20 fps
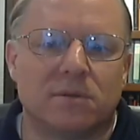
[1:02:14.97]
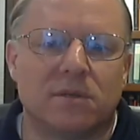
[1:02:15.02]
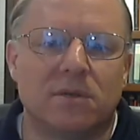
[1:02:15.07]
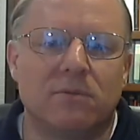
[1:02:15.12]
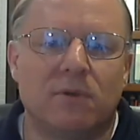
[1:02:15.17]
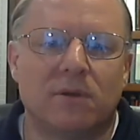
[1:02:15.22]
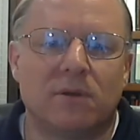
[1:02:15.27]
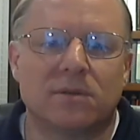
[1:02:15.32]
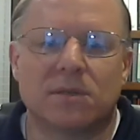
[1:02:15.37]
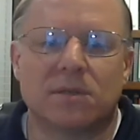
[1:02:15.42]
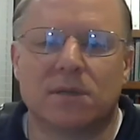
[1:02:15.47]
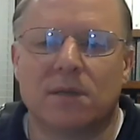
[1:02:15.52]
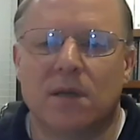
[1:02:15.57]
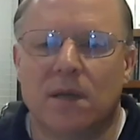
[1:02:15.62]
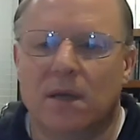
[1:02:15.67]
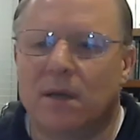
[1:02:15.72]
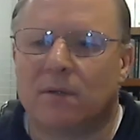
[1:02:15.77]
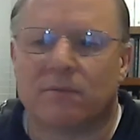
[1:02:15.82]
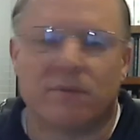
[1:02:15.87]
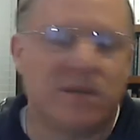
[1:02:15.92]
He wants to
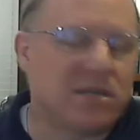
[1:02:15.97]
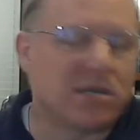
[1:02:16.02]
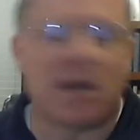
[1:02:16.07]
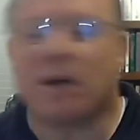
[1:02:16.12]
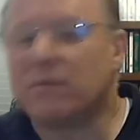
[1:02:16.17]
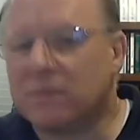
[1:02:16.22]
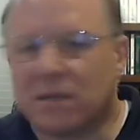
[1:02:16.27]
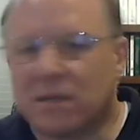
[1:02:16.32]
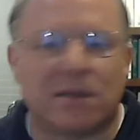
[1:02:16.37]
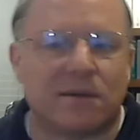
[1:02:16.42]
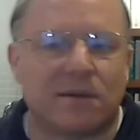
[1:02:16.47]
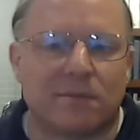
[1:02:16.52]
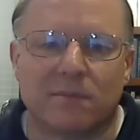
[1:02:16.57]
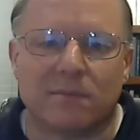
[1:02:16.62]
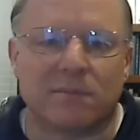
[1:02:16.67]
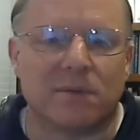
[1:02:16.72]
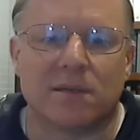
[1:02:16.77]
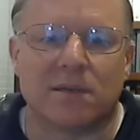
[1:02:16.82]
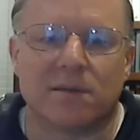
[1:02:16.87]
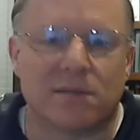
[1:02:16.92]
reach out to them
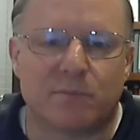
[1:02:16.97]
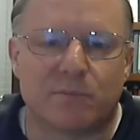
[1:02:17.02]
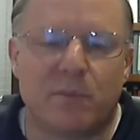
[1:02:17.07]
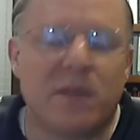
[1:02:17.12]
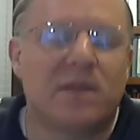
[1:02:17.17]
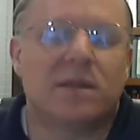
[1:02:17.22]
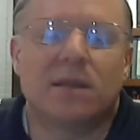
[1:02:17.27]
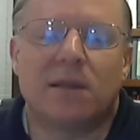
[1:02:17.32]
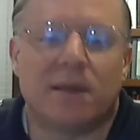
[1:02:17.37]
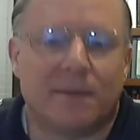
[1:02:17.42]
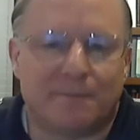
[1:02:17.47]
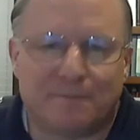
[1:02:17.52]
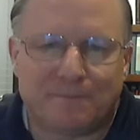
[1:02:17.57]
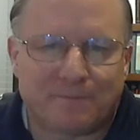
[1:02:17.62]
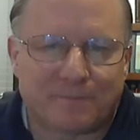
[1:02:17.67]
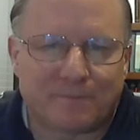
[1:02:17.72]
and speak to them,